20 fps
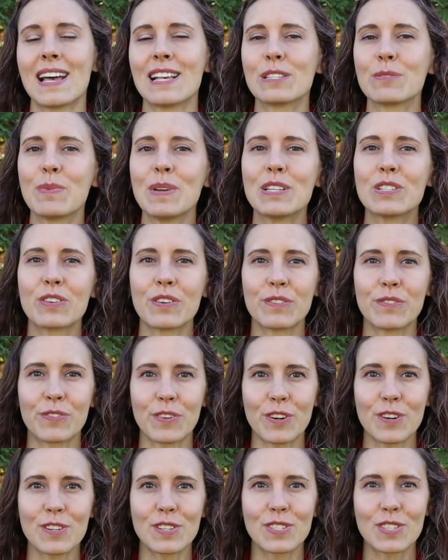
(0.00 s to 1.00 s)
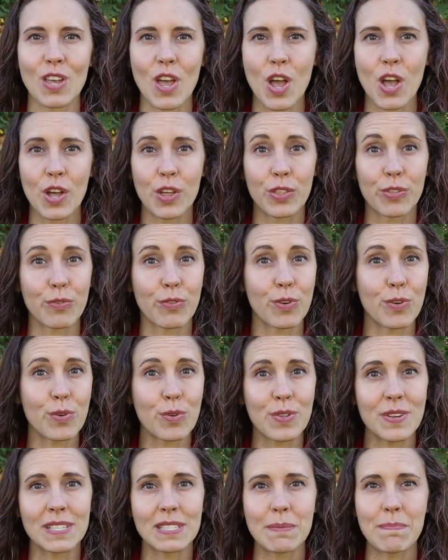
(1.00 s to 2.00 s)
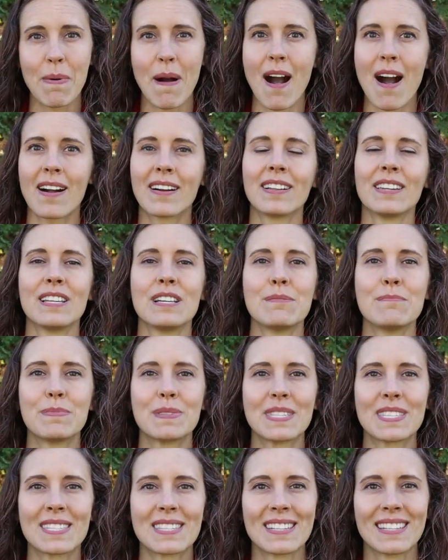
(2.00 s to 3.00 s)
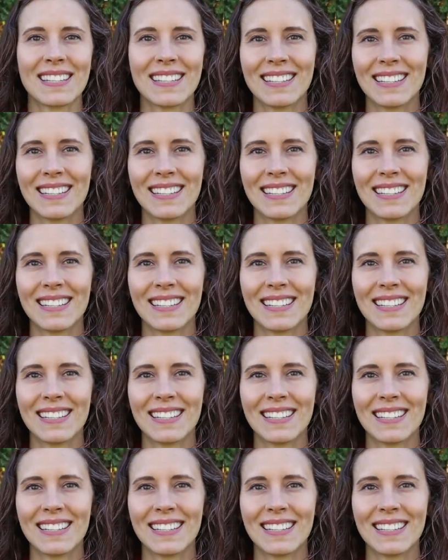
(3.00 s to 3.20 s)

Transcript: as we traverse through this apocalypse.